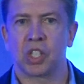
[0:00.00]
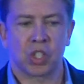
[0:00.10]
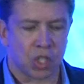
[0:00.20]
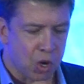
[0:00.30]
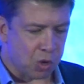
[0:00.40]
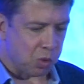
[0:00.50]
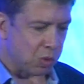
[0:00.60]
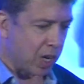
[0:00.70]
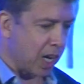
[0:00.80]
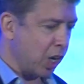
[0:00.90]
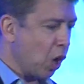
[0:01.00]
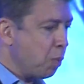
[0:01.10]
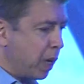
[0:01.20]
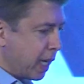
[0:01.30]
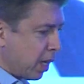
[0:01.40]
So I
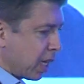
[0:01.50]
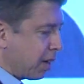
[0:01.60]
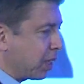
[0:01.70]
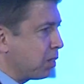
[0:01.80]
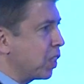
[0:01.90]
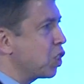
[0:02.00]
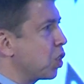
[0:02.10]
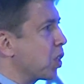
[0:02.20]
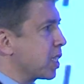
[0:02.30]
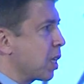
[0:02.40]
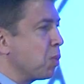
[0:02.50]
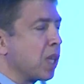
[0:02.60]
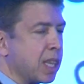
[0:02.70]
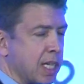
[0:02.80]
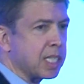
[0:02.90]
hope by now that I've convinced you that some of
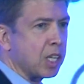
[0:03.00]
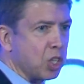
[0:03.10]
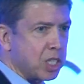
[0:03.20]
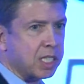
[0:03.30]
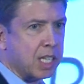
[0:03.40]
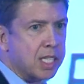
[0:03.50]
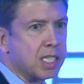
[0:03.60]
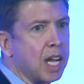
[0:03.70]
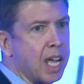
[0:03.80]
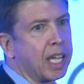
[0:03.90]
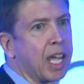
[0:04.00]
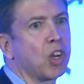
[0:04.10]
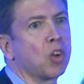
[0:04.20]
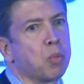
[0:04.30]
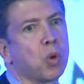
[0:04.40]
the things that are discussed at
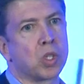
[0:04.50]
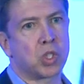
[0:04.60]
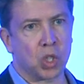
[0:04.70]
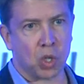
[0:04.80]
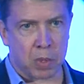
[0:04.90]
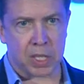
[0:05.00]
ICANN are important to your